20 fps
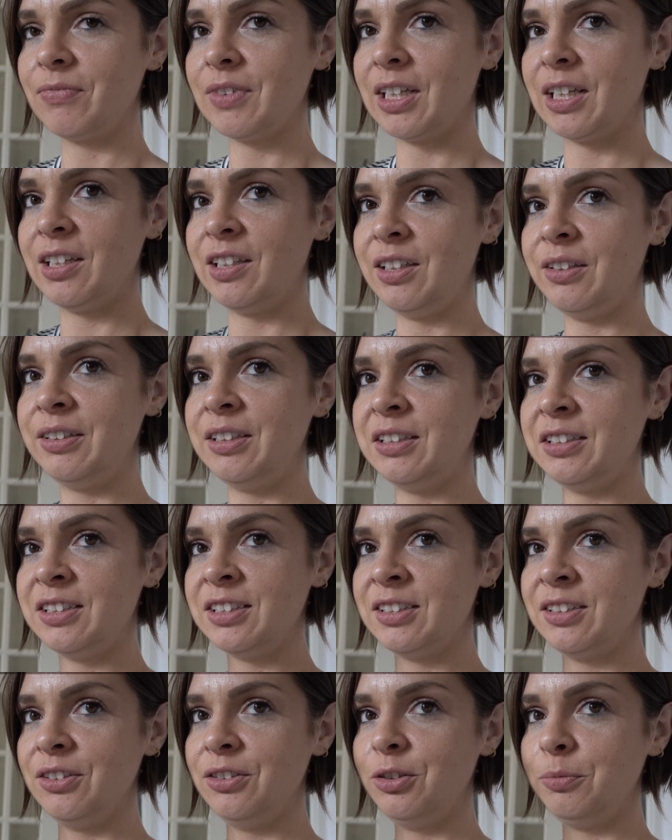And I know it
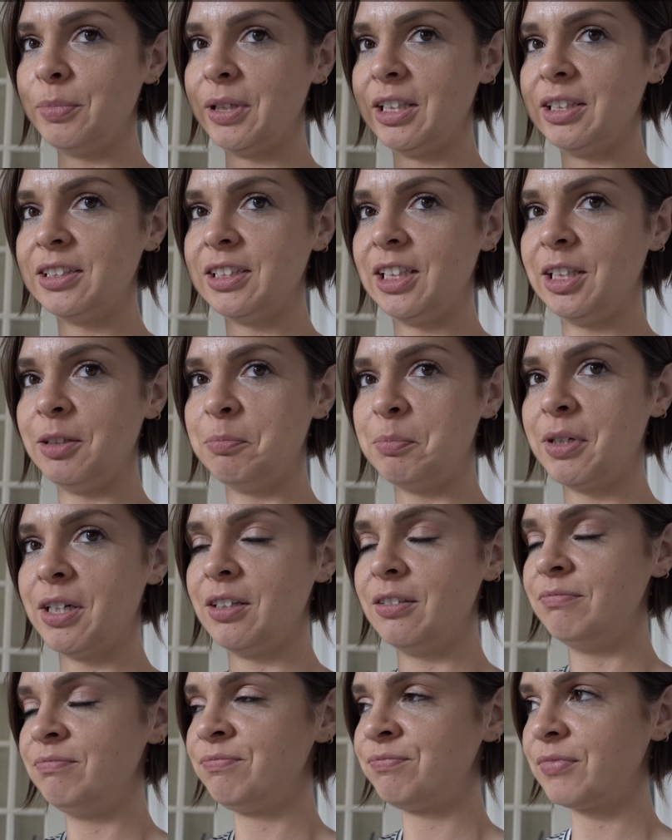doesn't look basic,
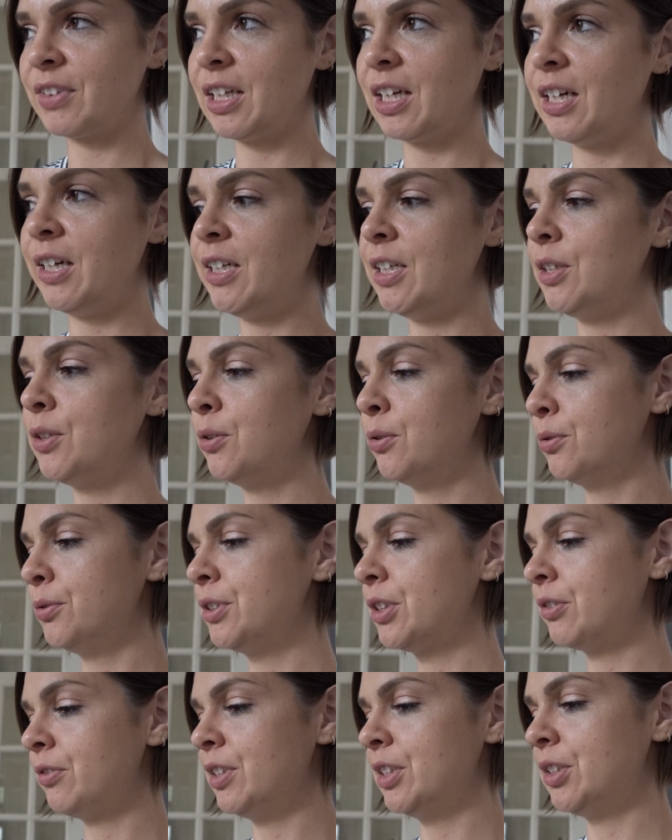but a clear
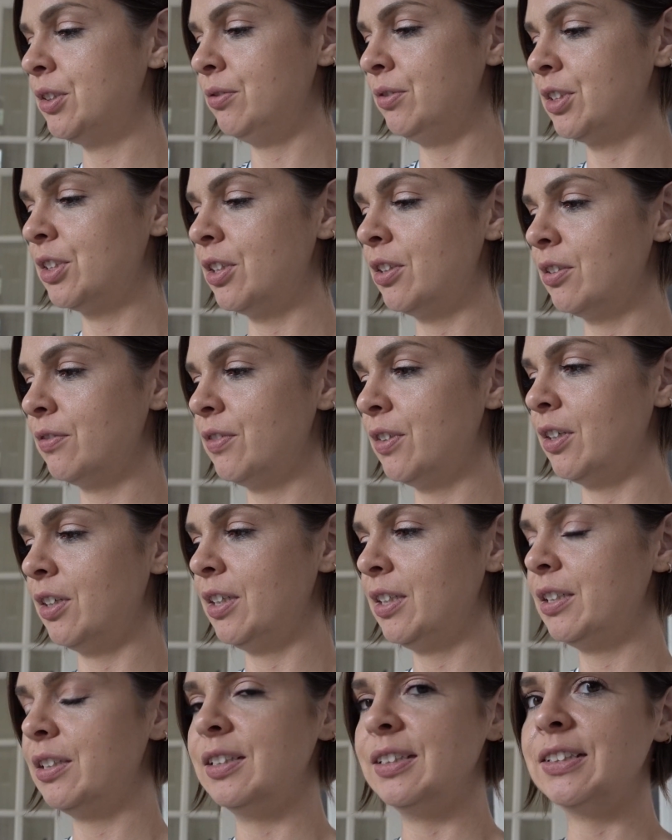quartz crystal is kind of
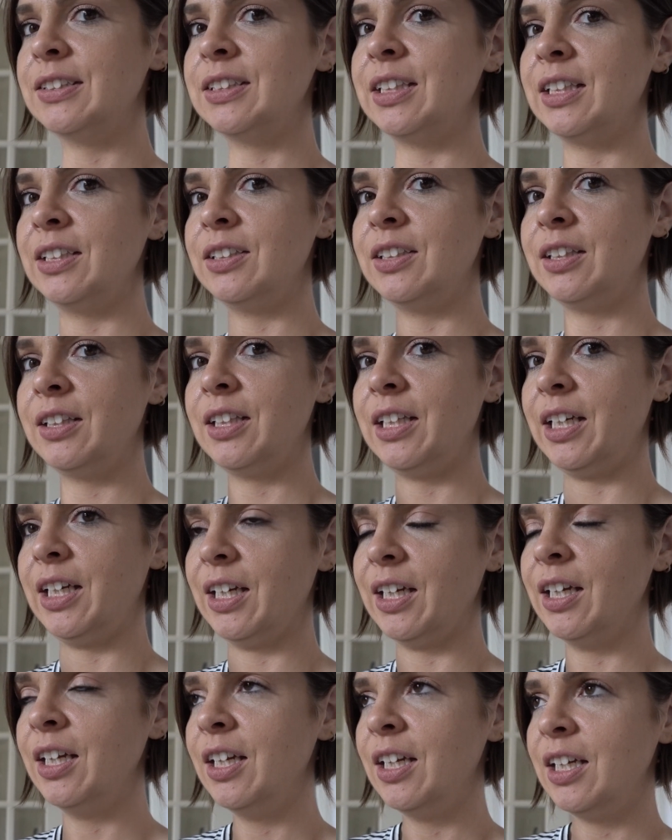like the standard
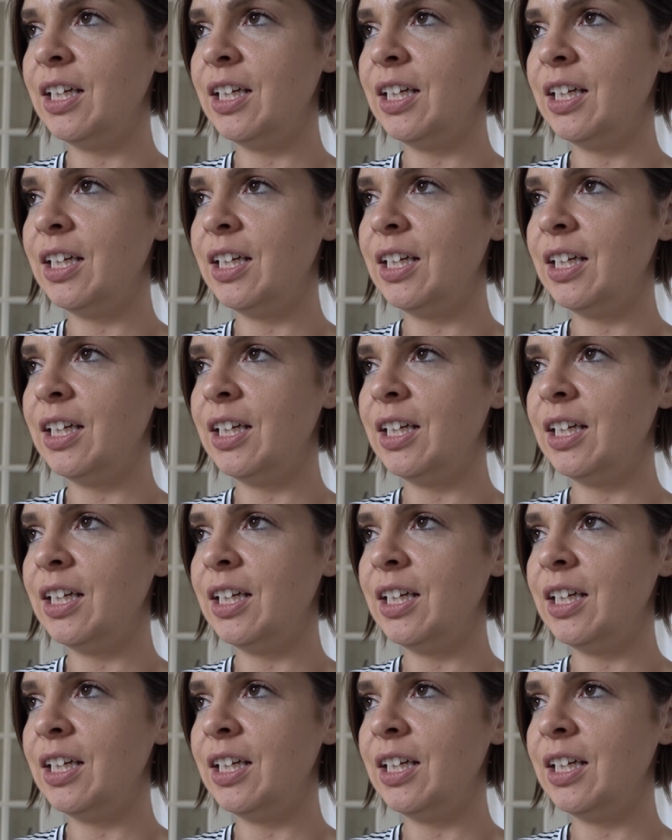thing.